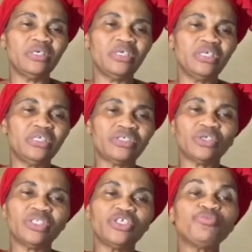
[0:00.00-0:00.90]
it's not
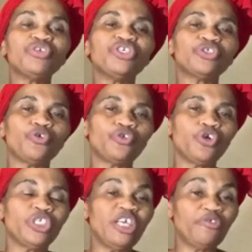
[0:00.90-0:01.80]
the Spirit of God.
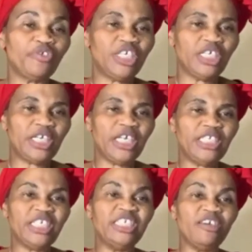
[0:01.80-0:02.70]
Definitely the
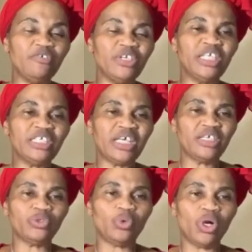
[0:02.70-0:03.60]
devil is at
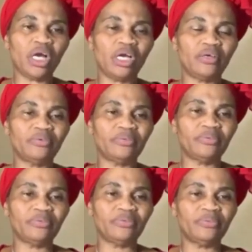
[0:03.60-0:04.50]
work.
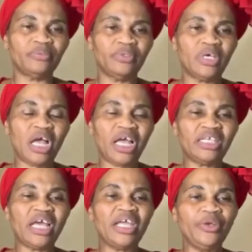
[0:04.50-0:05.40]
And
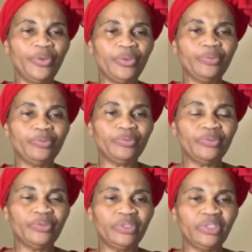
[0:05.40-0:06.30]
I know
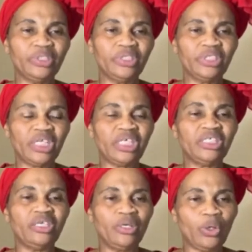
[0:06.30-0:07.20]
that the
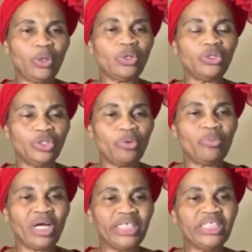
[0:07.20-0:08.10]
Lord God
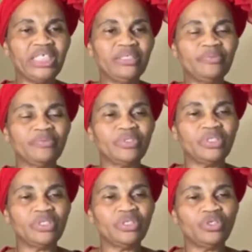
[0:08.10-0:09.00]
Almighty
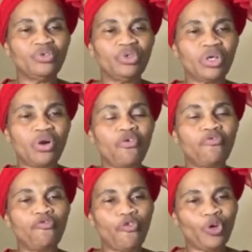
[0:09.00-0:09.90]
will
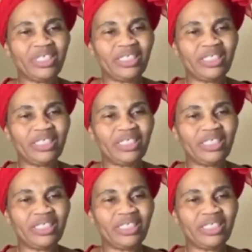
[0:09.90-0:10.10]
comfort